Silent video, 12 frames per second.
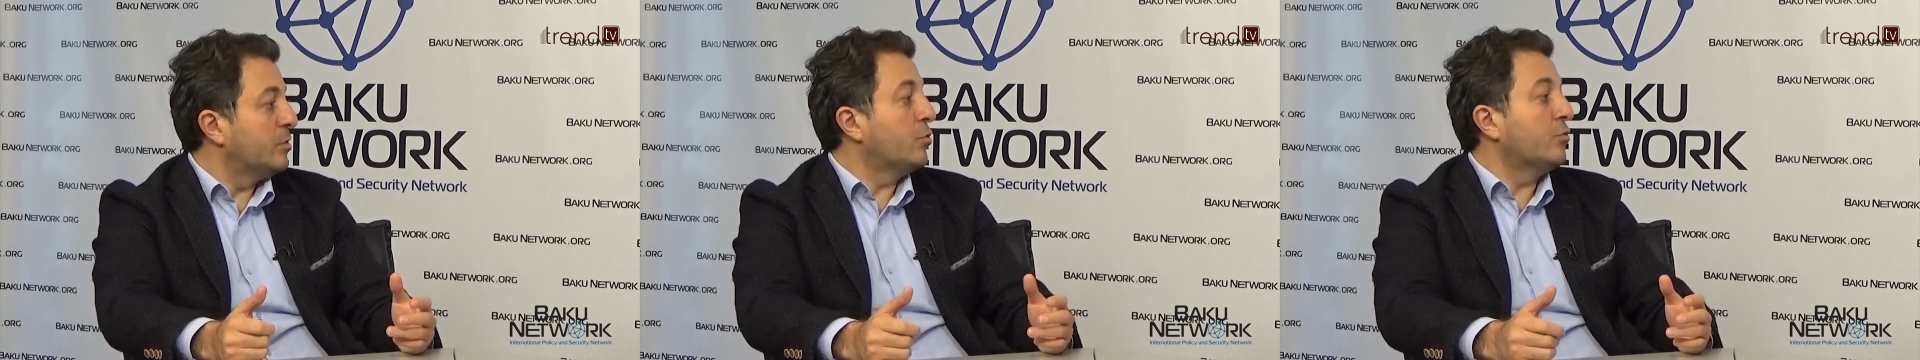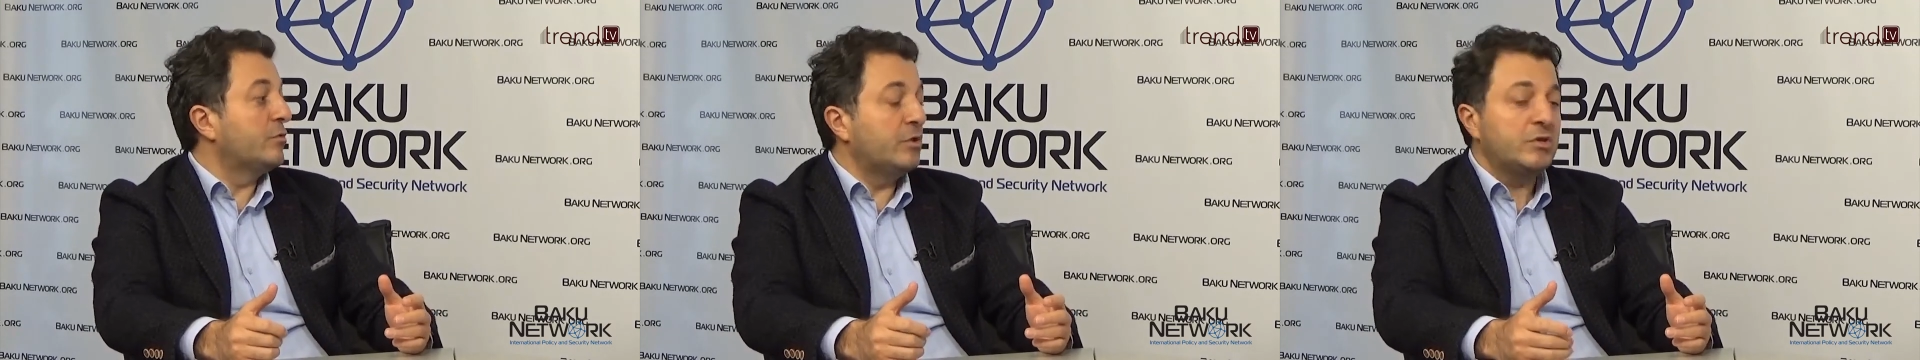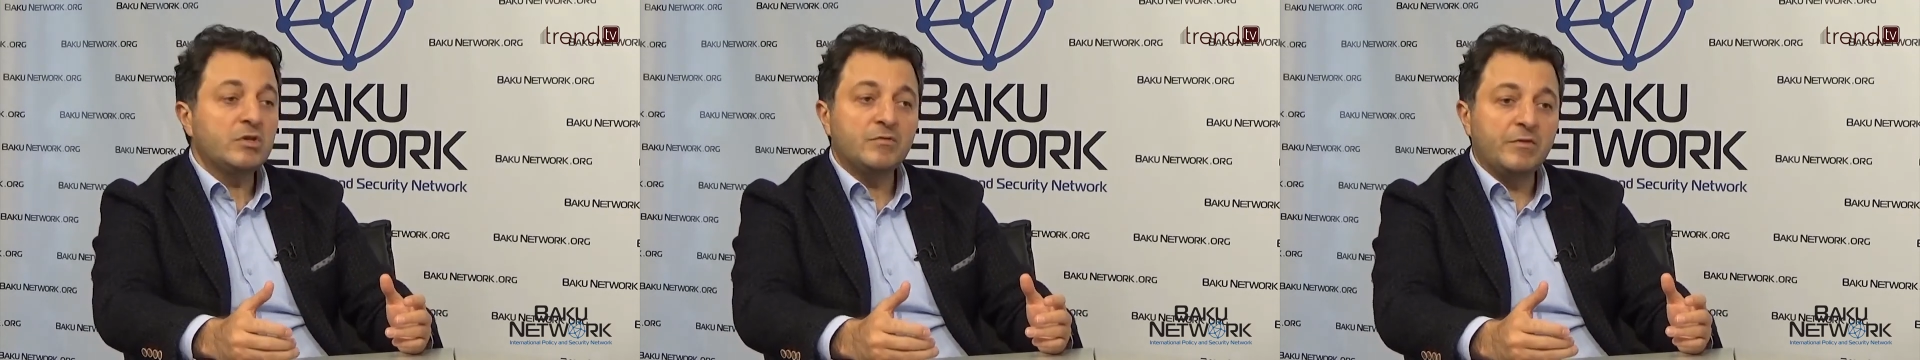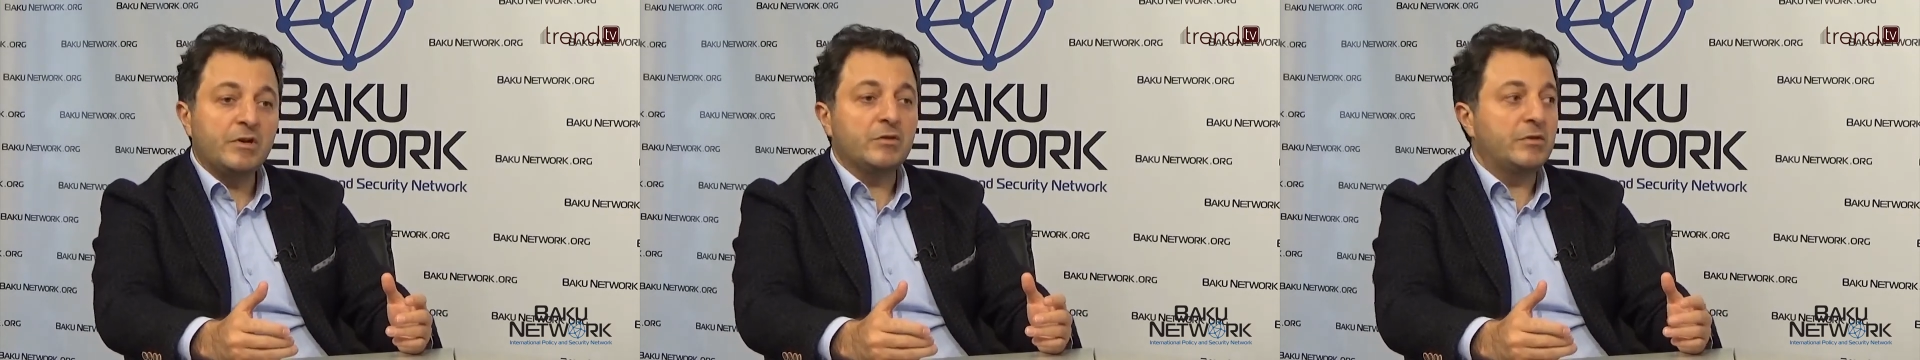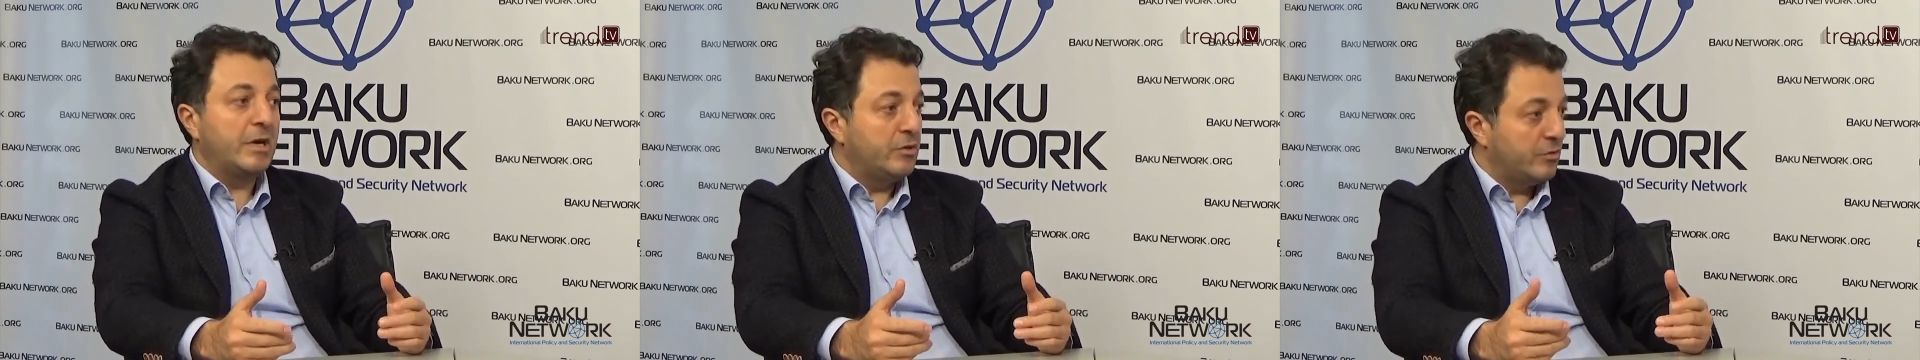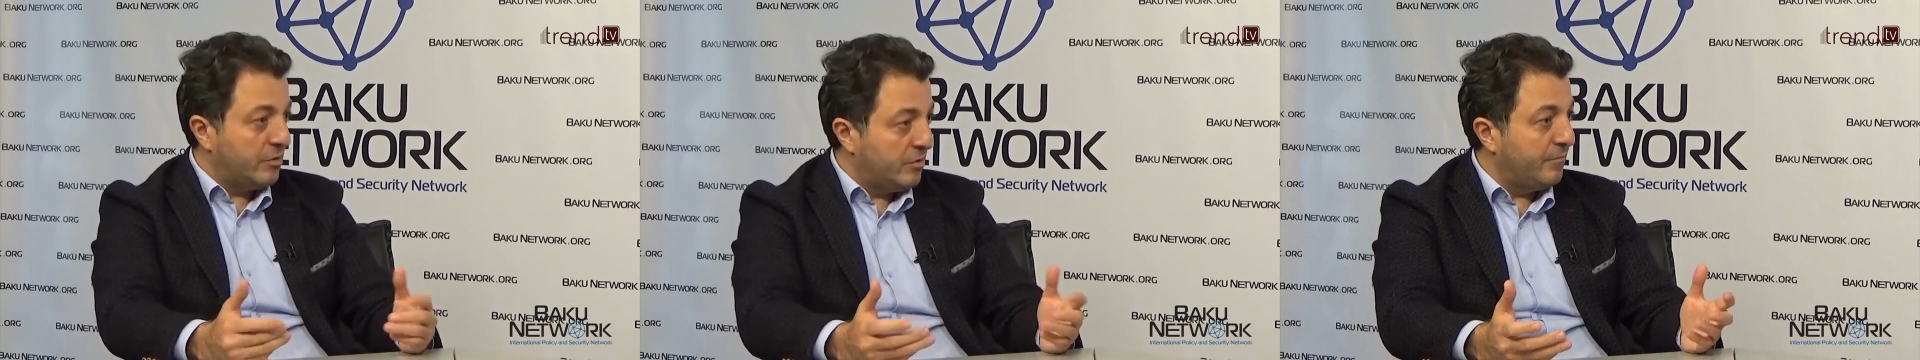So this is a very
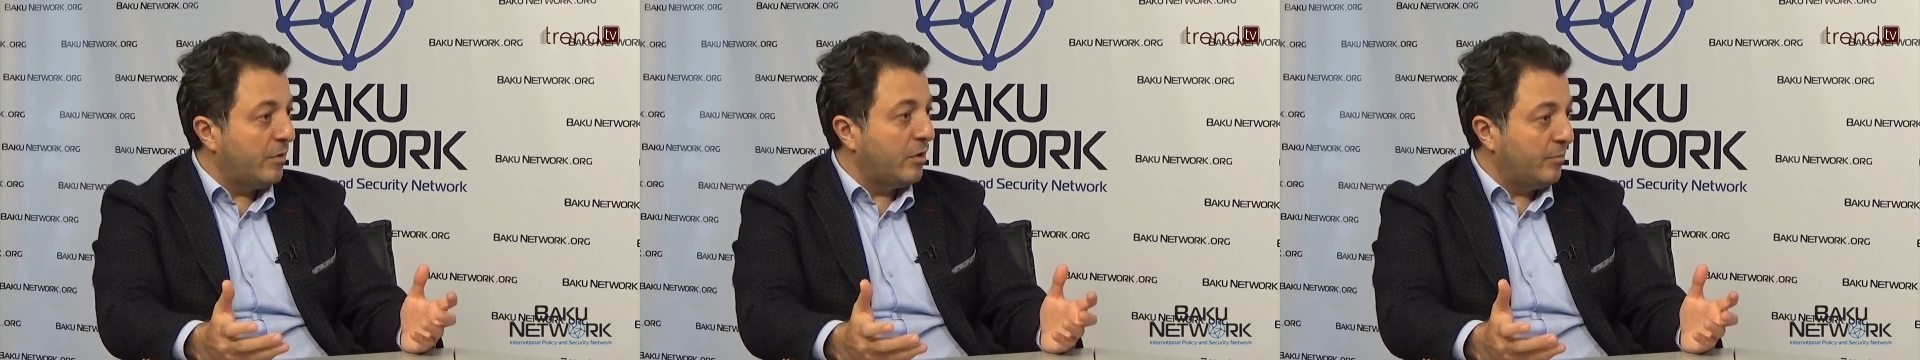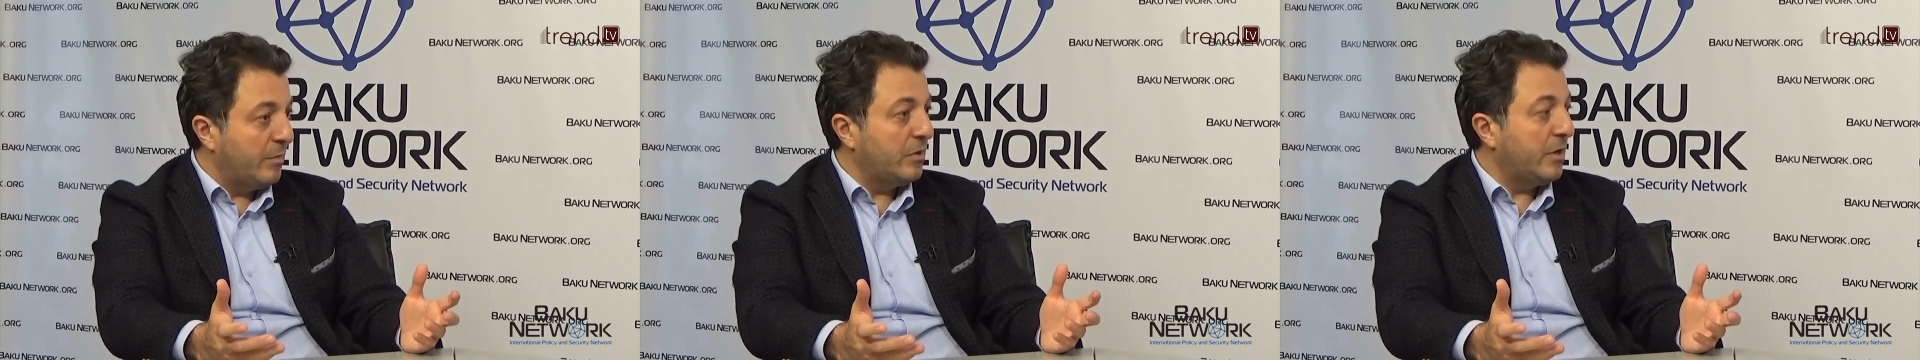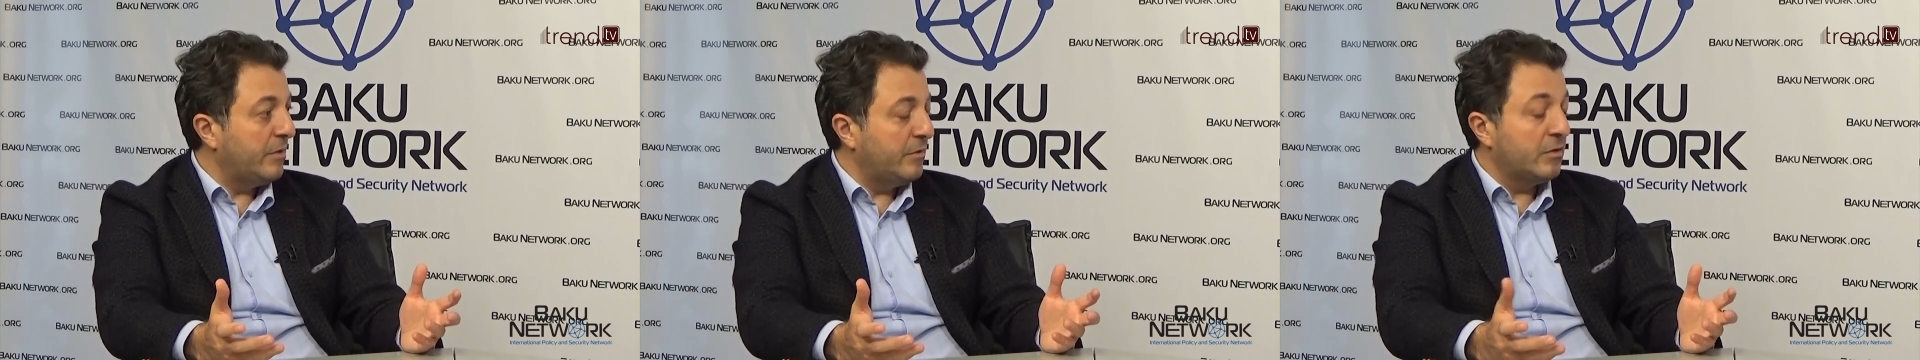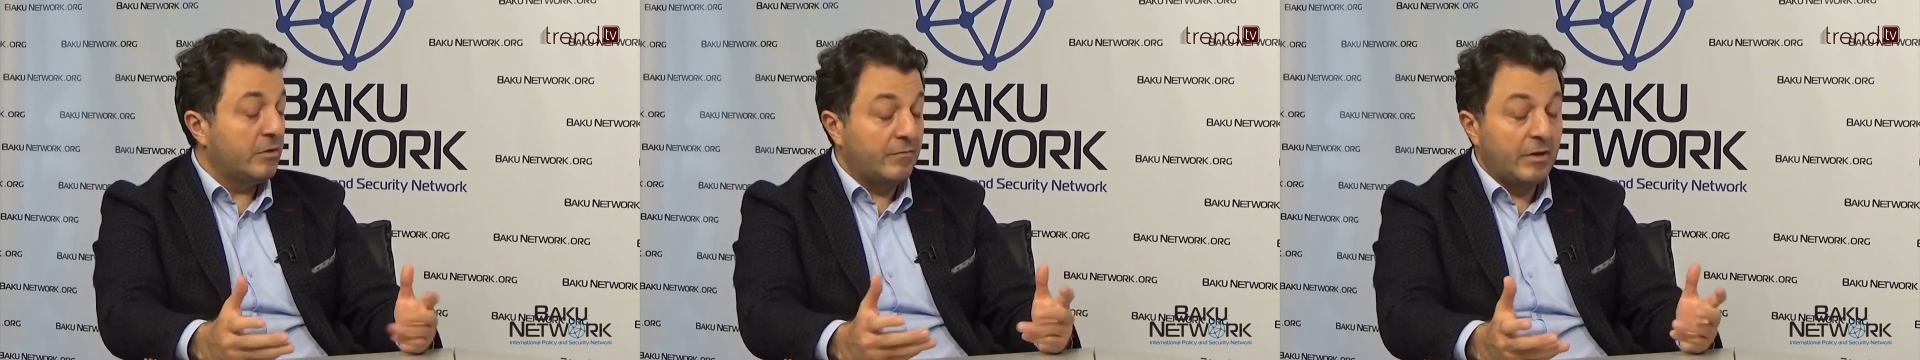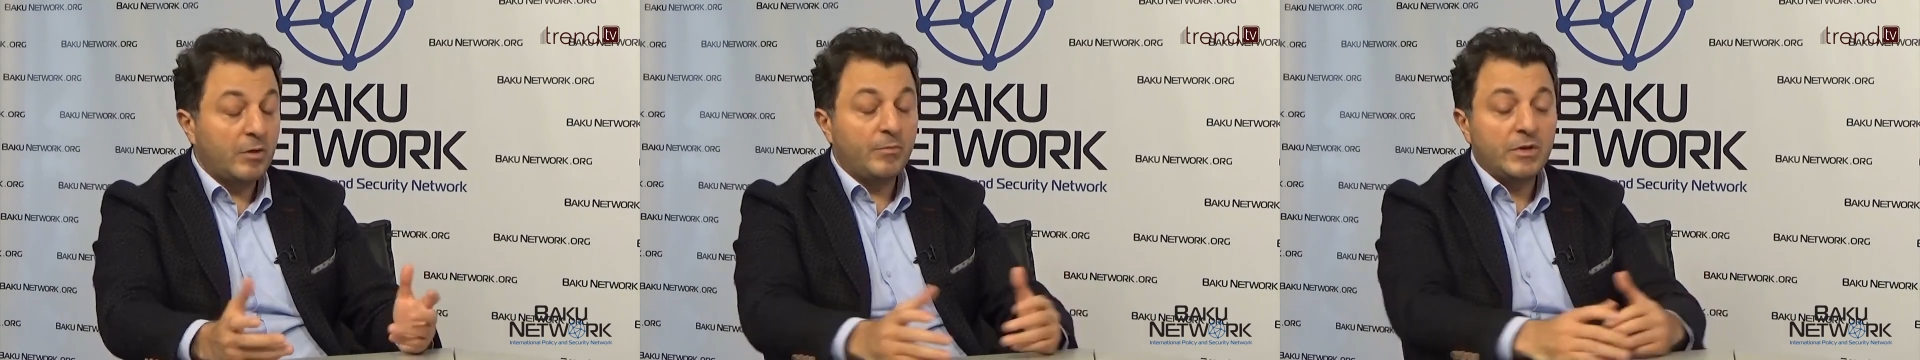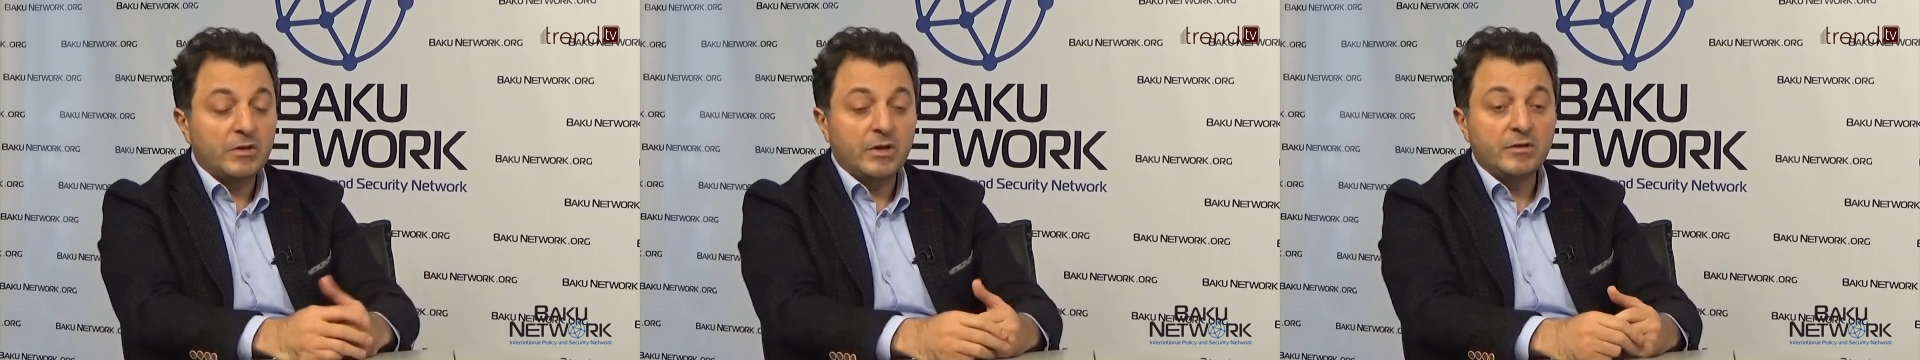dangerous development, I
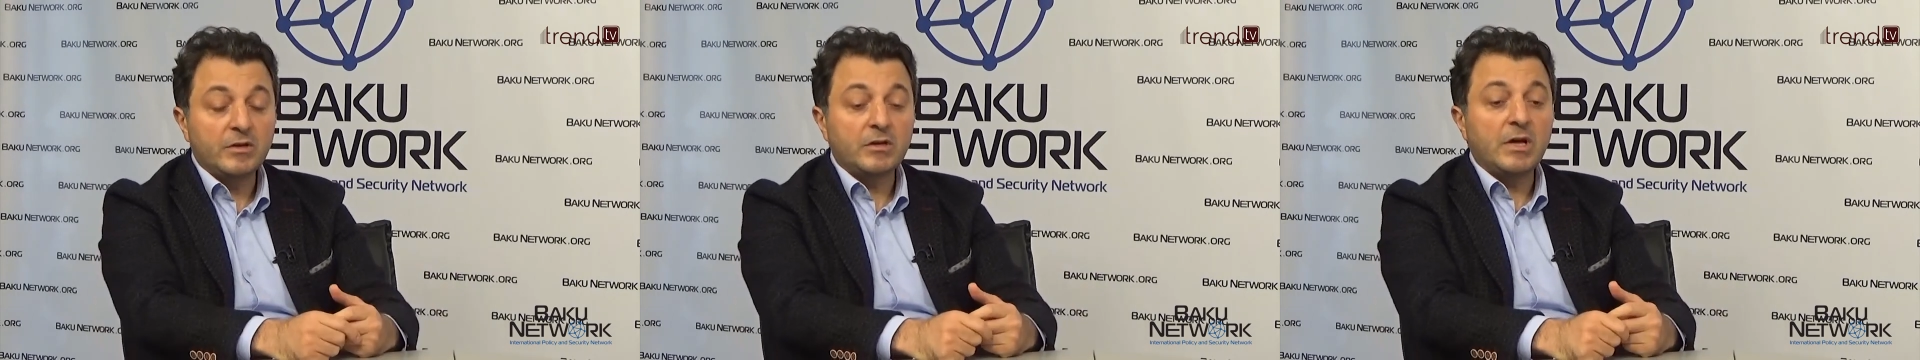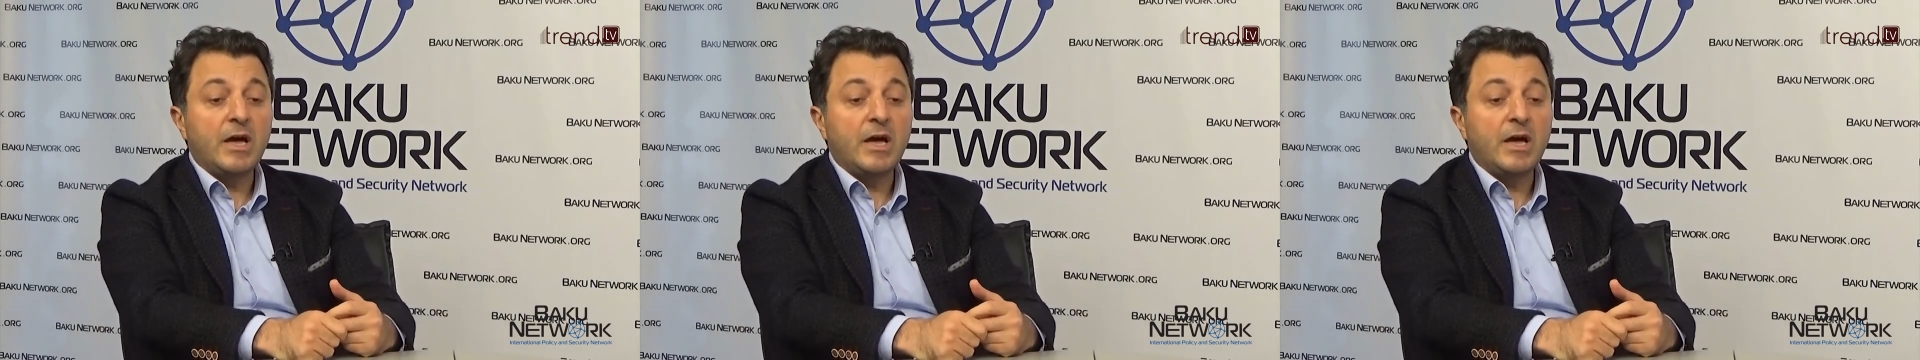think.